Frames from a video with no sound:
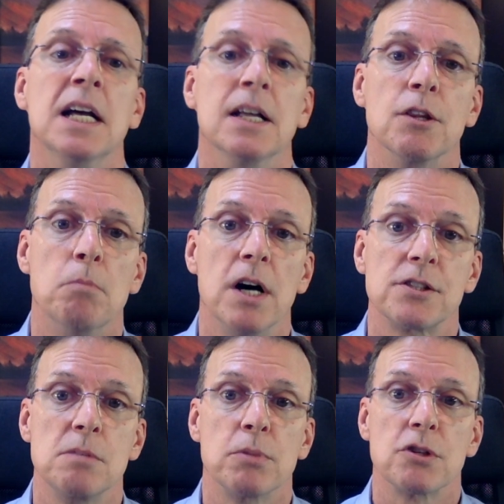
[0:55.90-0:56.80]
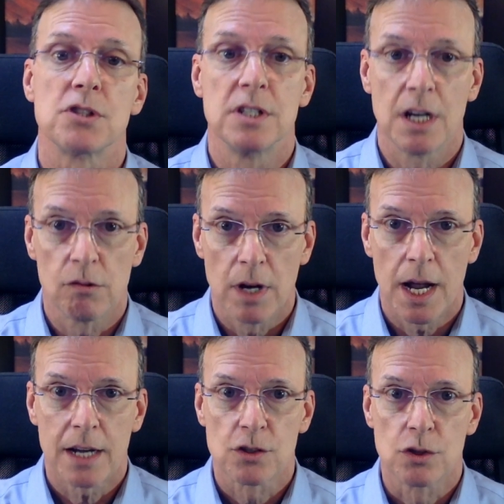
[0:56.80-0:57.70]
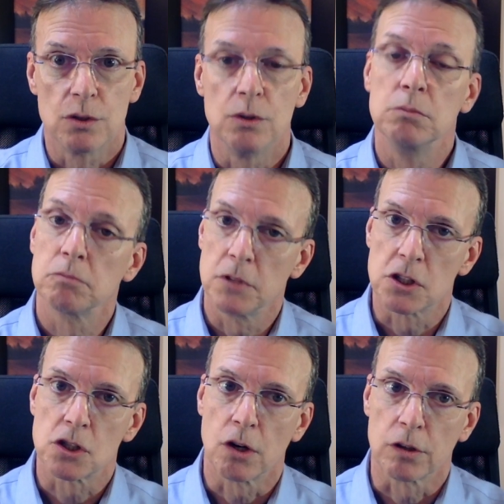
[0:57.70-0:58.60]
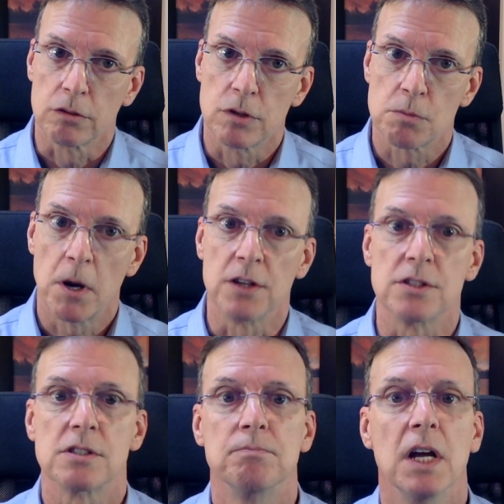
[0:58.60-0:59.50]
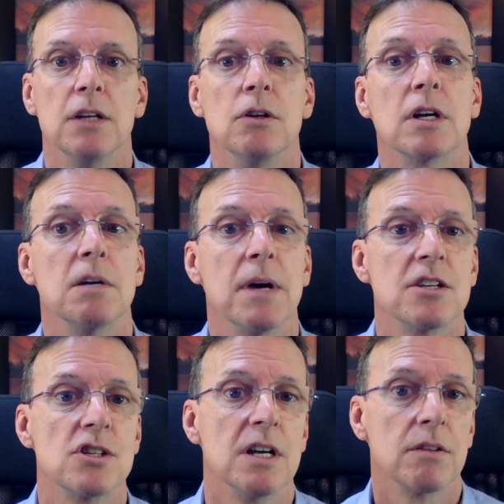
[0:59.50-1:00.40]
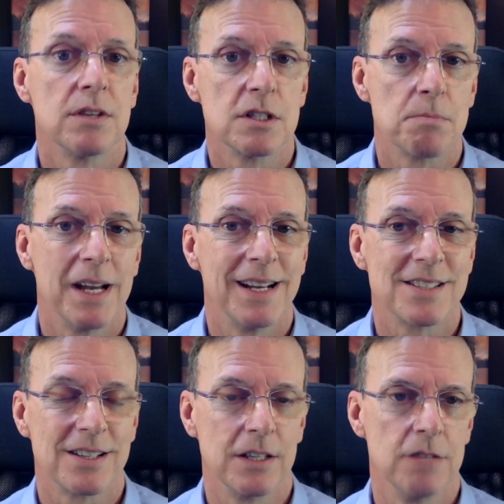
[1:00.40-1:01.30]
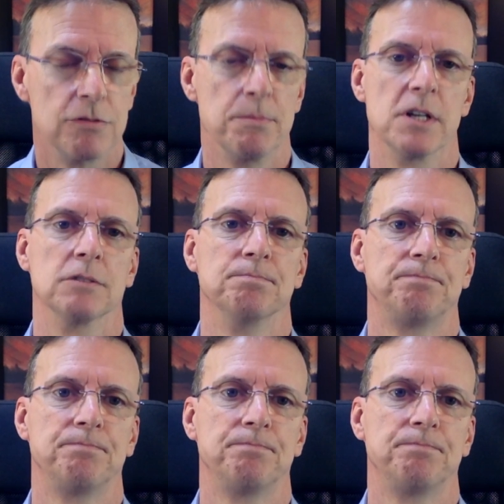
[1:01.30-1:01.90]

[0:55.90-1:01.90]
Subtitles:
The bossy person now reacts to the snarly response, and you can imagine how things might escalate from there.